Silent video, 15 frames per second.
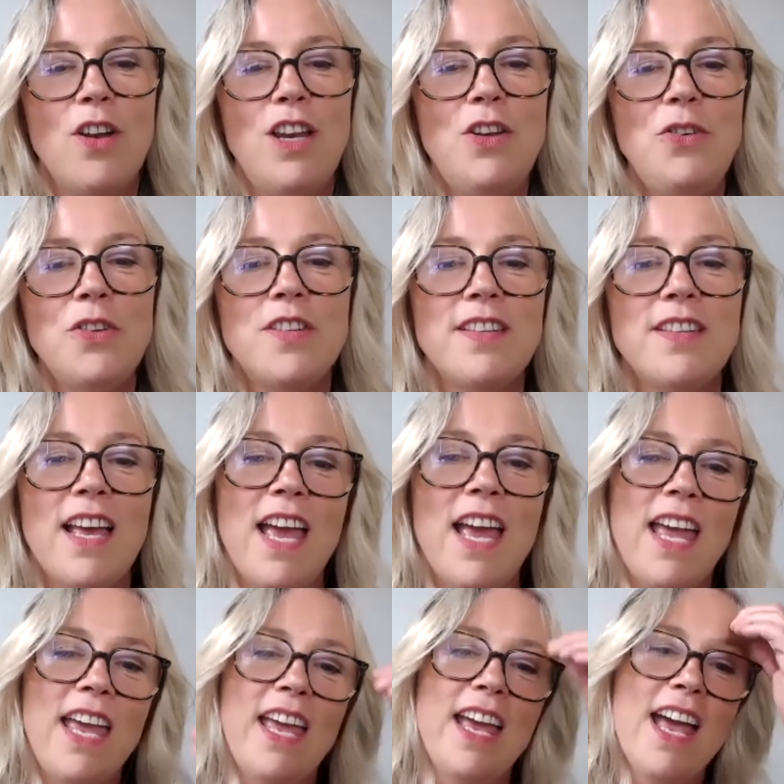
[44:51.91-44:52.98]

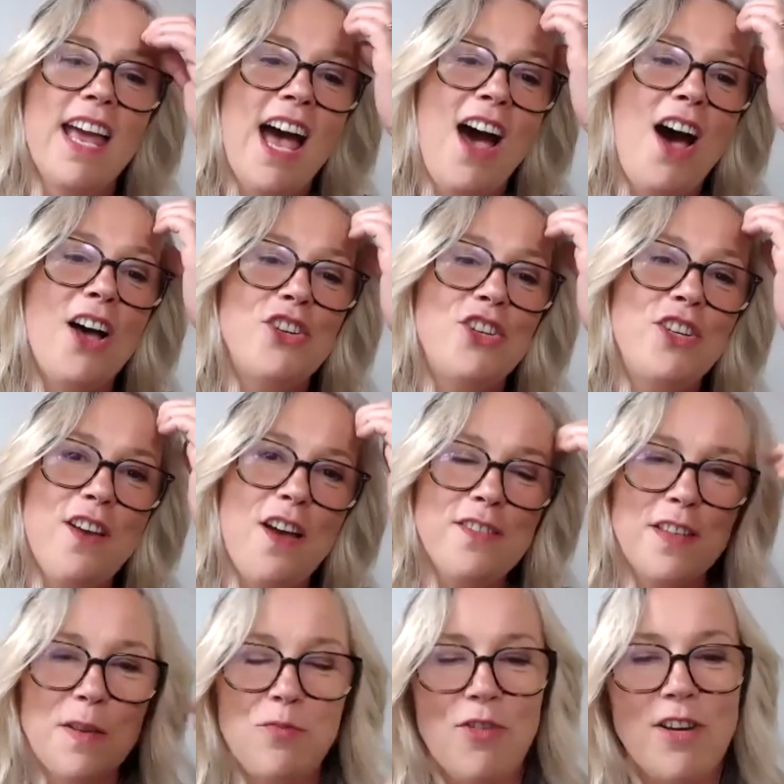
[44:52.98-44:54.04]
Lucy. She's asked
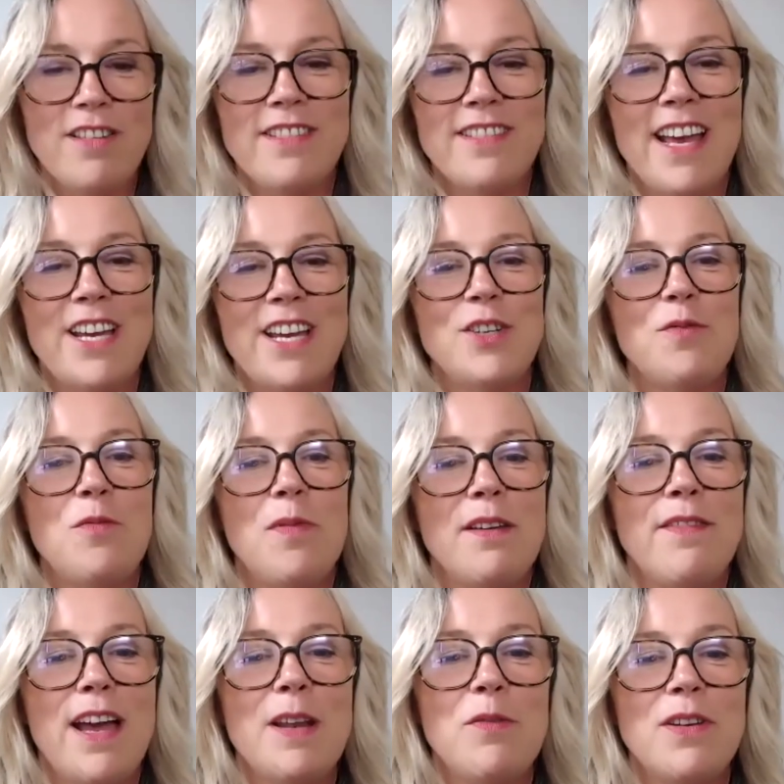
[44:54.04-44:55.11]
if the presentation will be
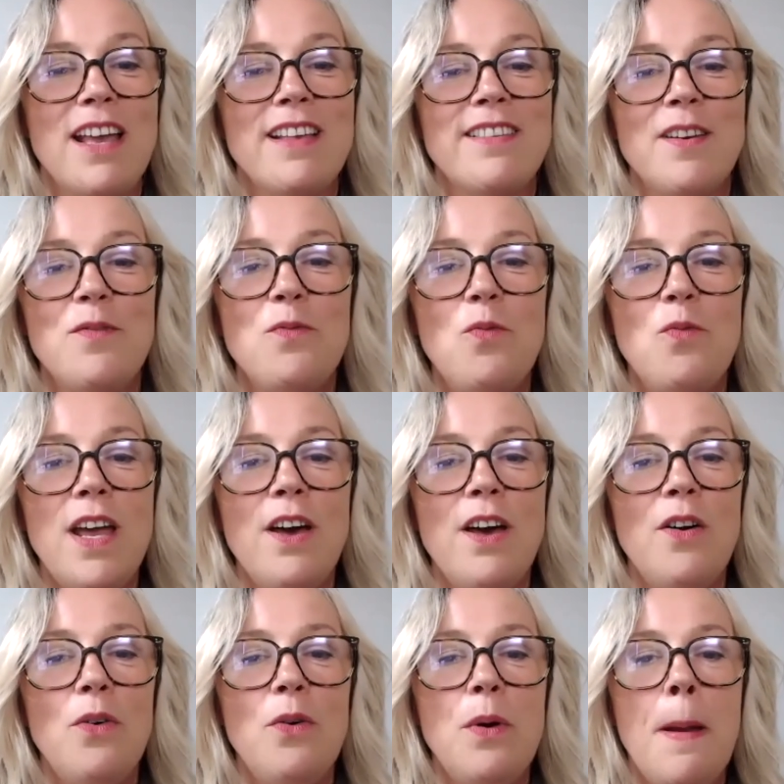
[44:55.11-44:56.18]
available. Yes, it
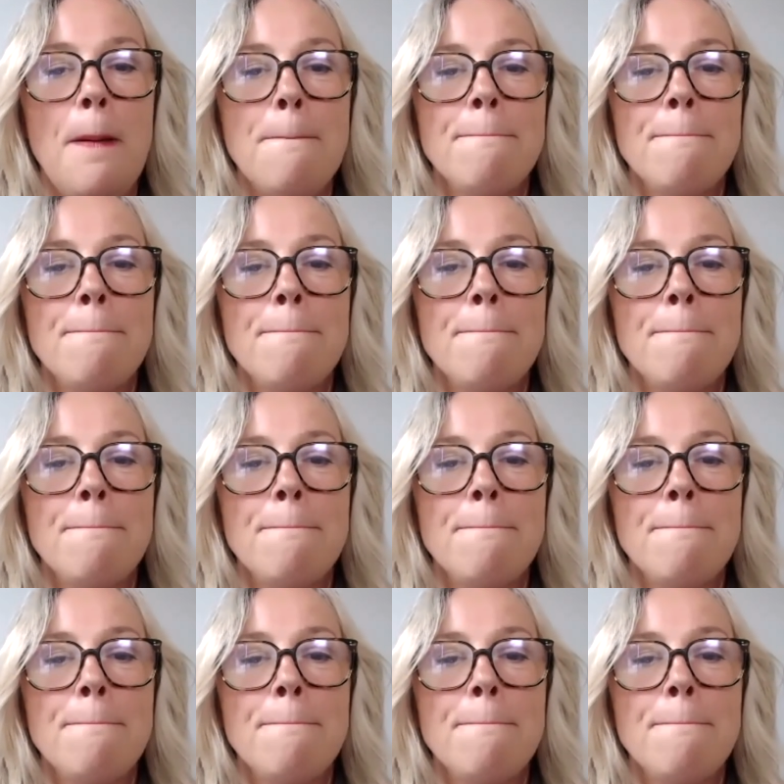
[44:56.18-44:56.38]
will.